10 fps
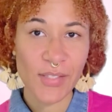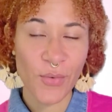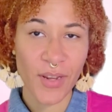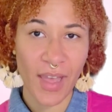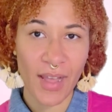is
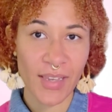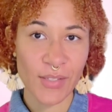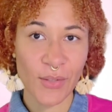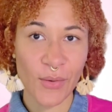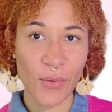your
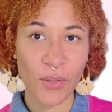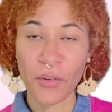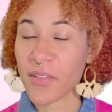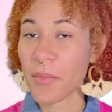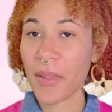guide to
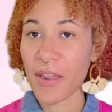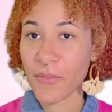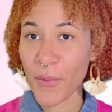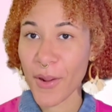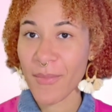learning the
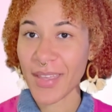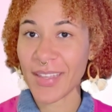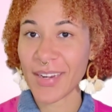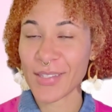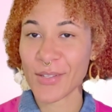platform
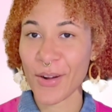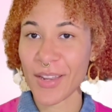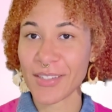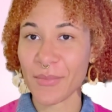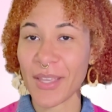and getting
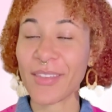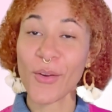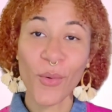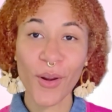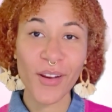started to make
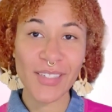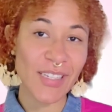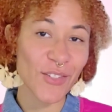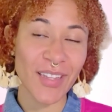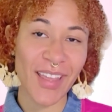your
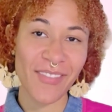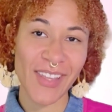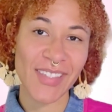teaching life